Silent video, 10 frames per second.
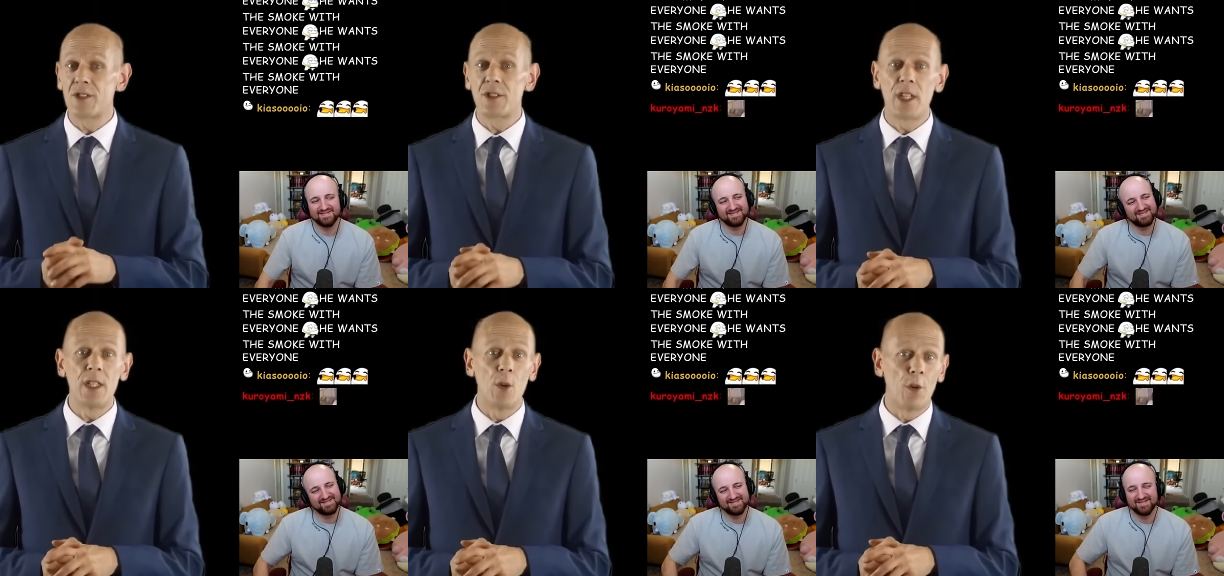
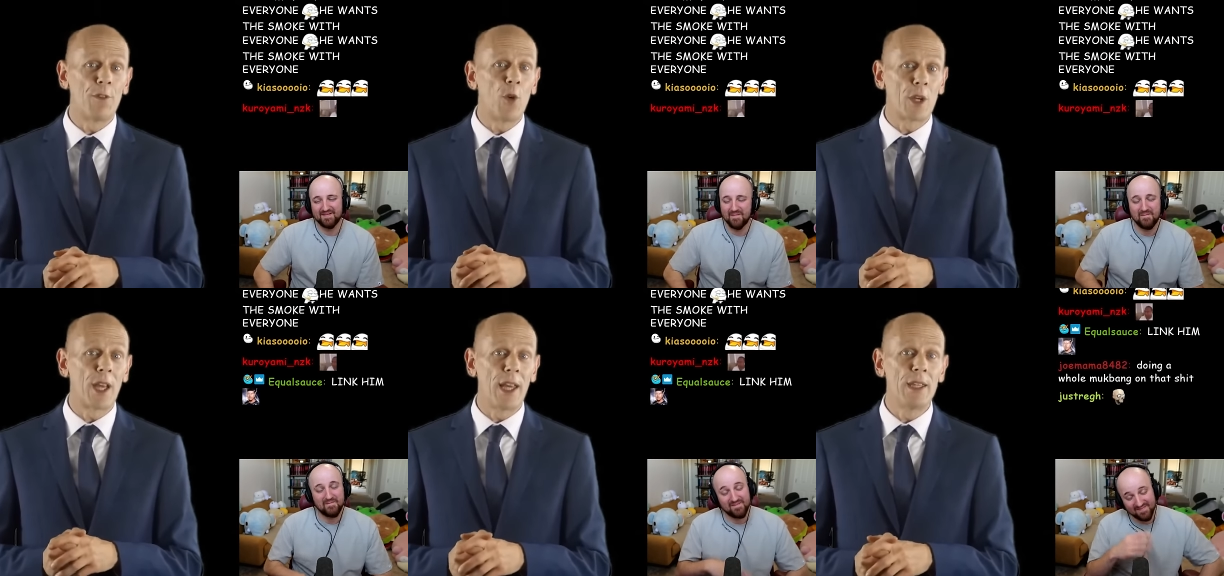Speaker 1: And you have to
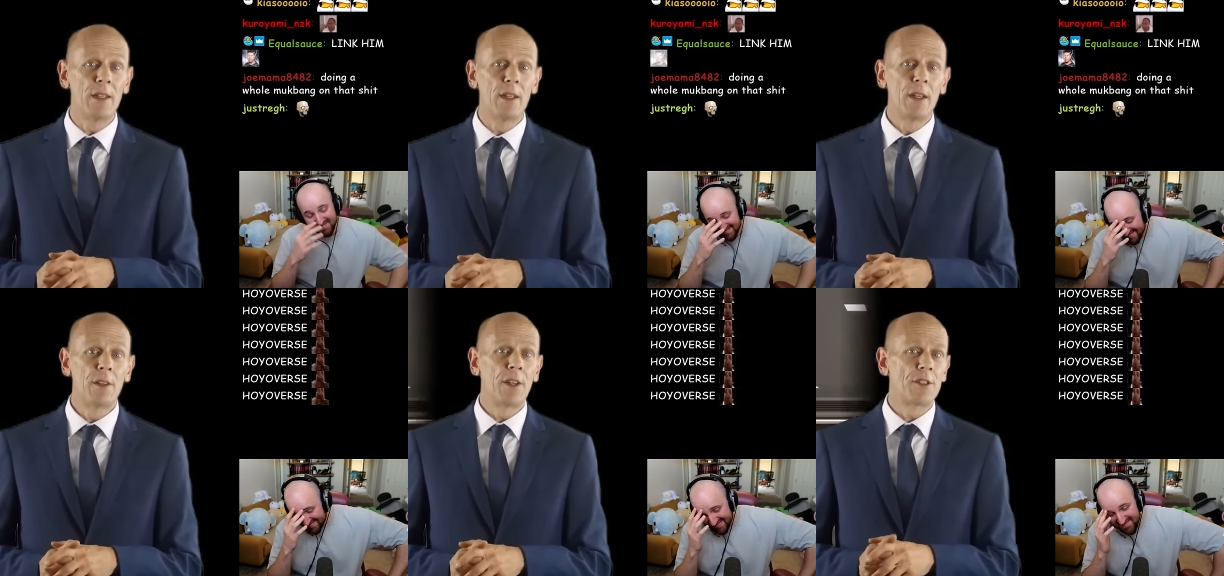spread
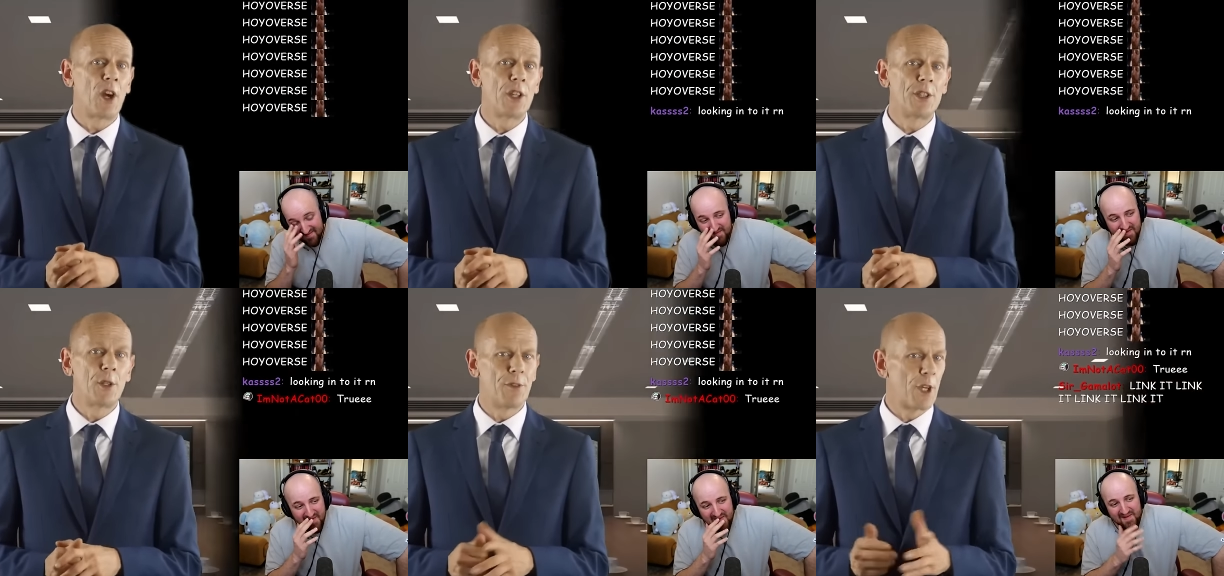that shit
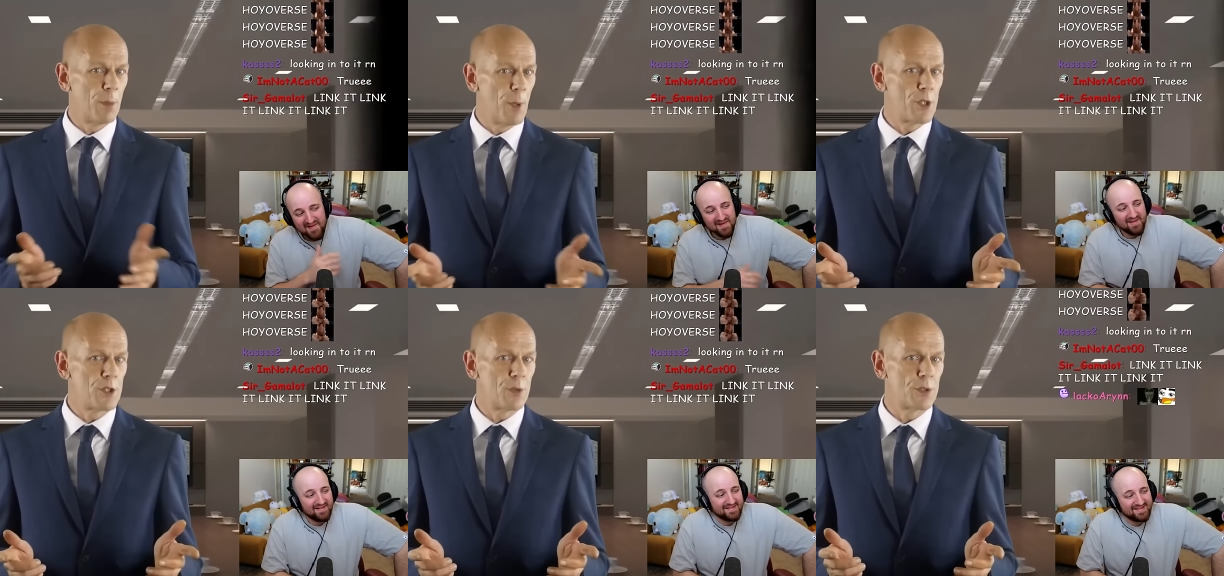among
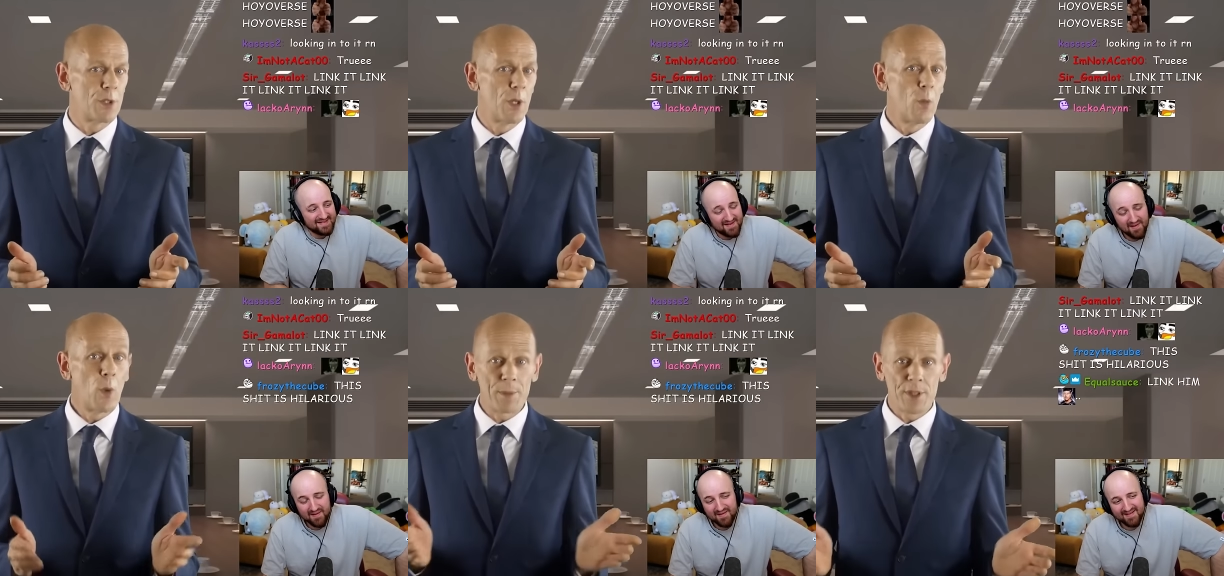all your
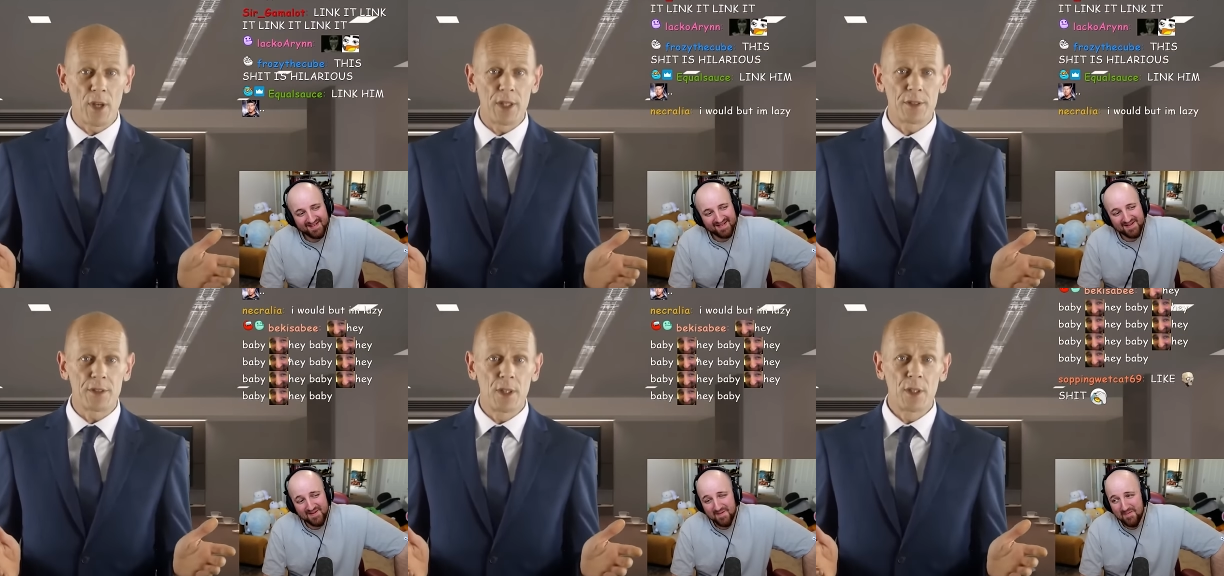followers.
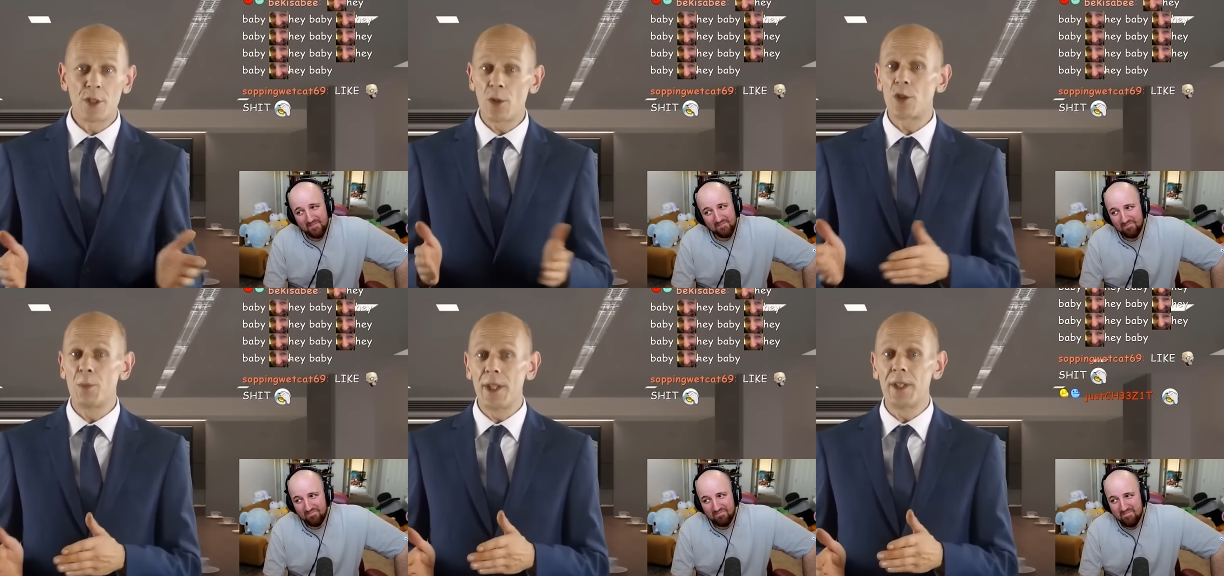You can't
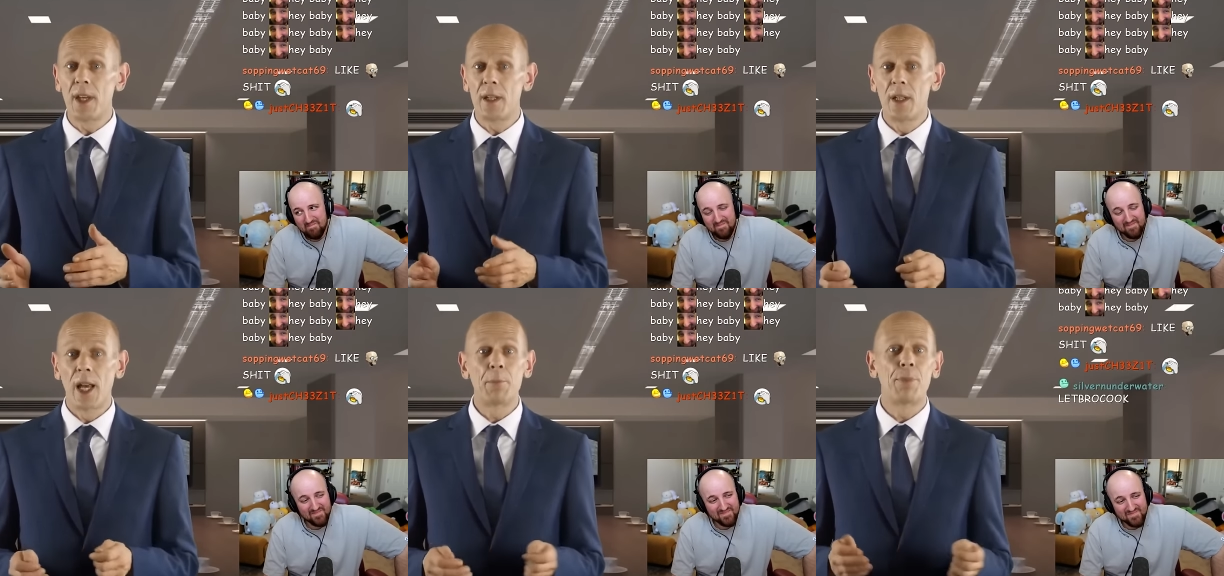just sit
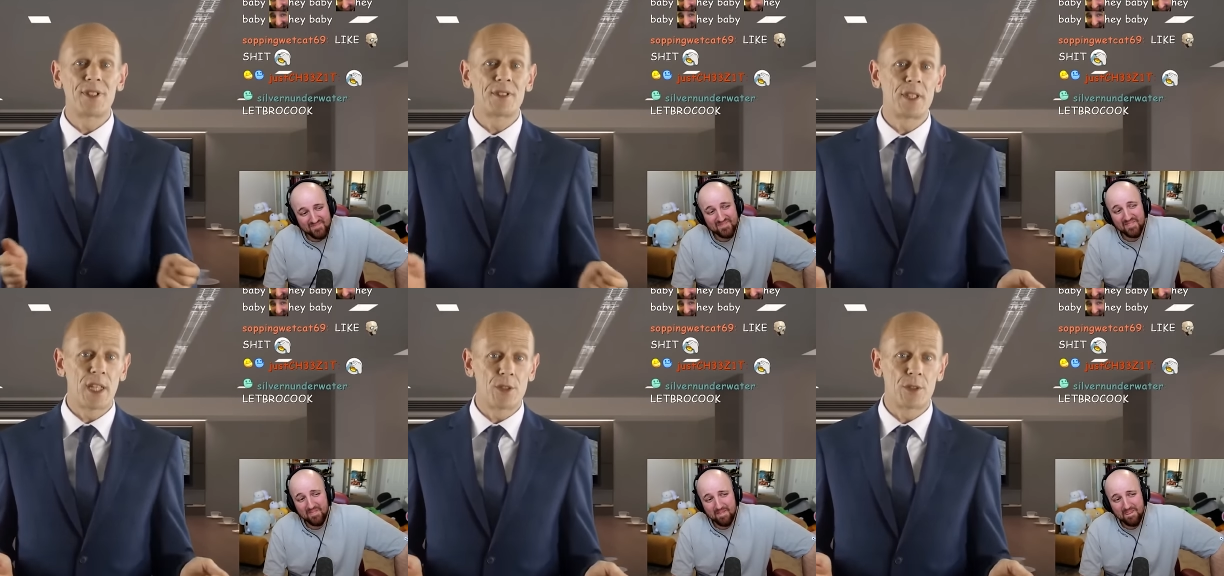there and let